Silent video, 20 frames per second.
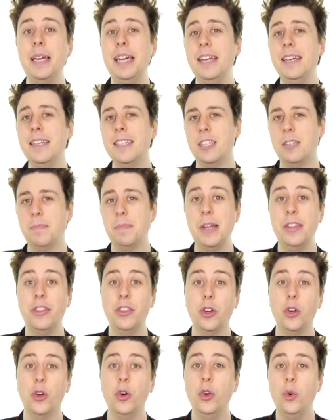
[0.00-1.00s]
here to spread
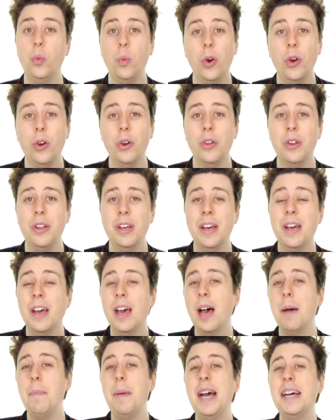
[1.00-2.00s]
the good word
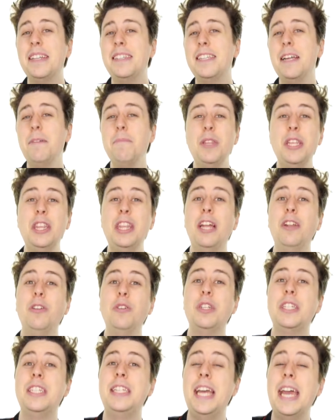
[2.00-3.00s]
about something that
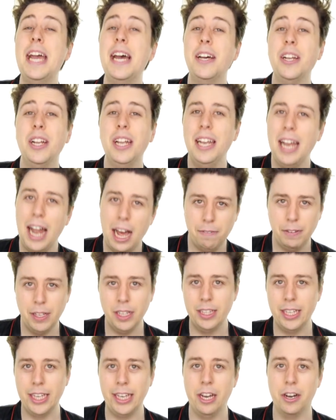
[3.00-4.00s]
looks down
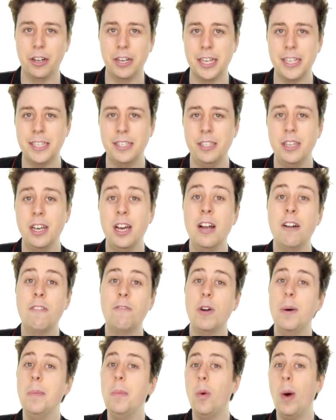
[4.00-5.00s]
lovingly on us
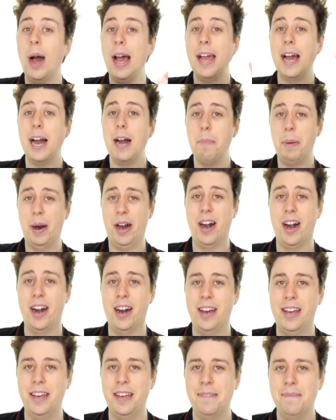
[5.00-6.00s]
from way up
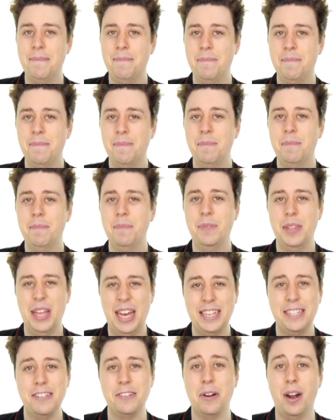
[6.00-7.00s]
high.
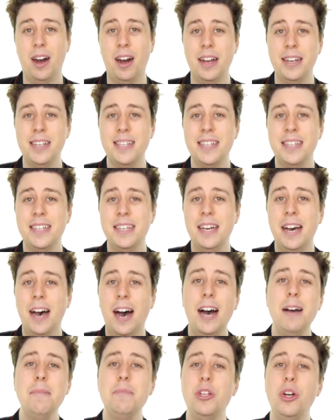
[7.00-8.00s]
That's right,
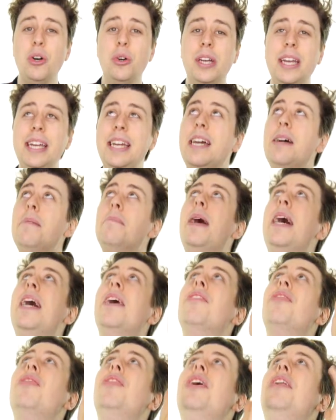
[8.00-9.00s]
I'm talking
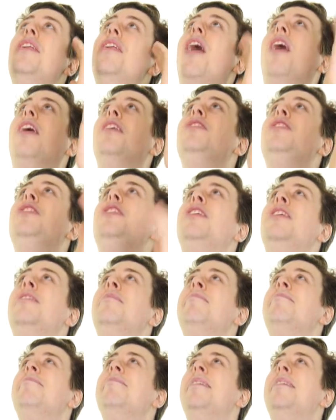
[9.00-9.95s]
about the notch.